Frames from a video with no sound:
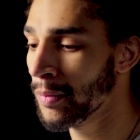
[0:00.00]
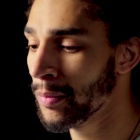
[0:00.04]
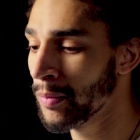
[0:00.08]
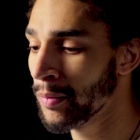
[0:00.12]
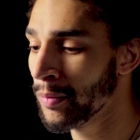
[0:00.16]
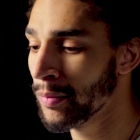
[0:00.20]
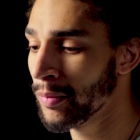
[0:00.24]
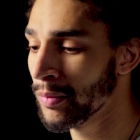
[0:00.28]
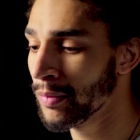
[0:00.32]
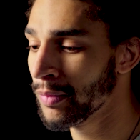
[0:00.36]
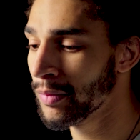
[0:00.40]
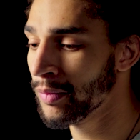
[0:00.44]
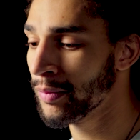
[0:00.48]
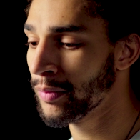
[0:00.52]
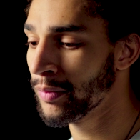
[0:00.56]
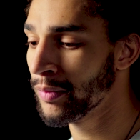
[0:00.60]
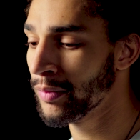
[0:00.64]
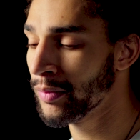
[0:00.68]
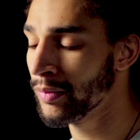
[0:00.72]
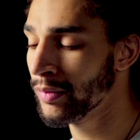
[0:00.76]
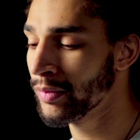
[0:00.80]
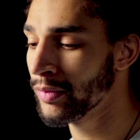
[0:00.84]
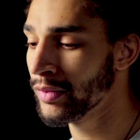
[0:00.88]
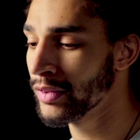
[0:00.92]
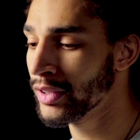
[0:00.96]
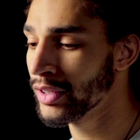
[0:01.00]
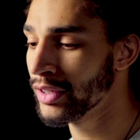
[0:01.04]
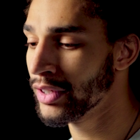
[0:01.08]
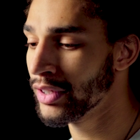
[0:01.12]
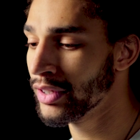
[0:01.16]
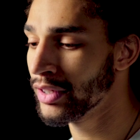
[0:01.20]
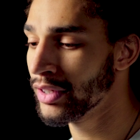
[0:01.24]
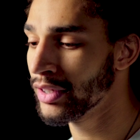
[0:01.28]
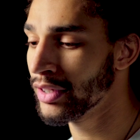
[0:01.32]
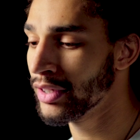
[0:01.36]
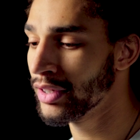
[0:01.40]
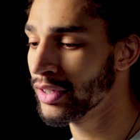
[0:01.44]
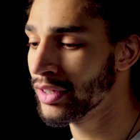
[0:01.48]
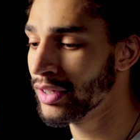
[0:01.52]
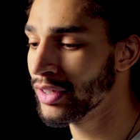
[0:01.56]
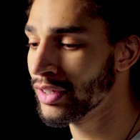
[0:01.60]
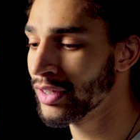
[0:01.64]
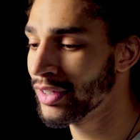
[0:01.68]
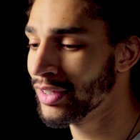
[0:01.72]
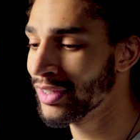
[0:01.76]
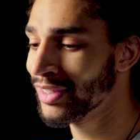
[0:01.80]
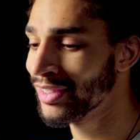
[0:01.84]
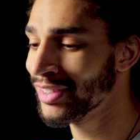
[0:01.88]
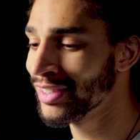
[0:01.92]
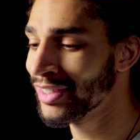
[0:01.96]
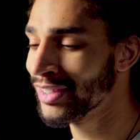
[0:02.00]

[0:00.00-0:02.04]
No one is speaking in this clip.